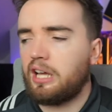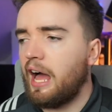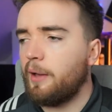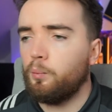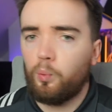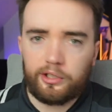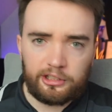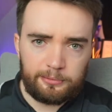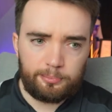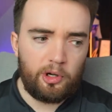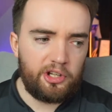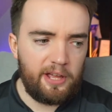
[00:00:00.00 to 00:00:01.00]
I wouldn't
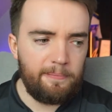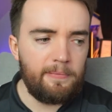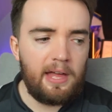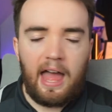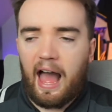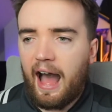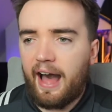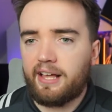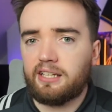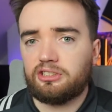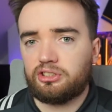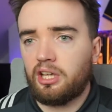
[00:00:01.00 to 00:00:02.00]
put him
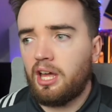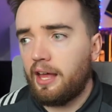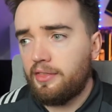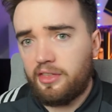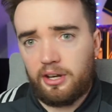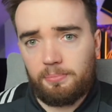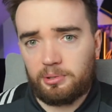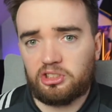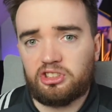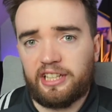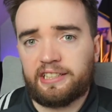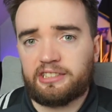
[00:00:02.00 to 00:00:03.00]
as the number
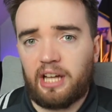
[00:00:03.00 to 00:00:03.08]
6.